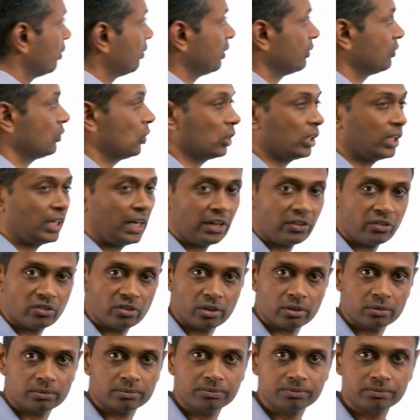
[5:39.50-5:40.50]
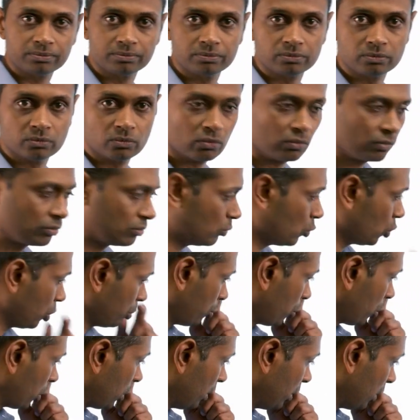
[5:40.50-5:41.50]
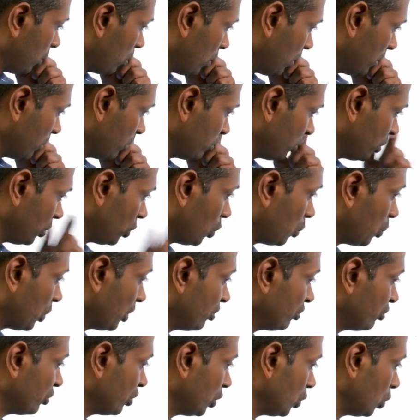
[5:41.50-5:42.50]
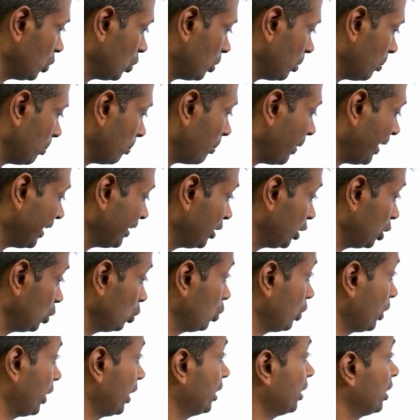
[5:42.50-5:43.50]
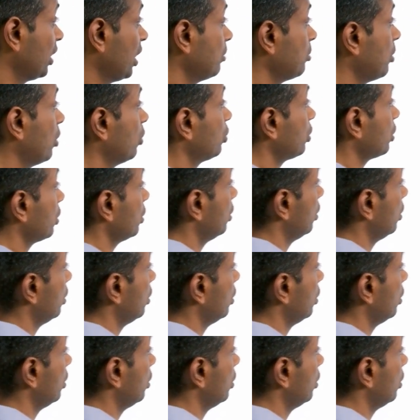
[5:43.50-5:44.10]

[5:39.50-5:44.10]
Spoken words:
you got our answer. More importantly, the 1010 by 2 can come out.